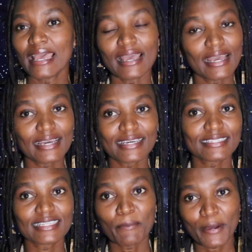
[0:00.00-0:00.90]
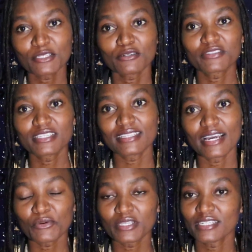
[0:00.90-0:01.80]
and part of these
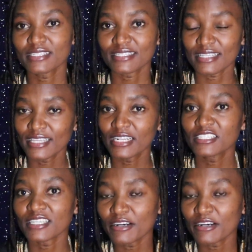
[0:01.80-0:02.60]
languages is English,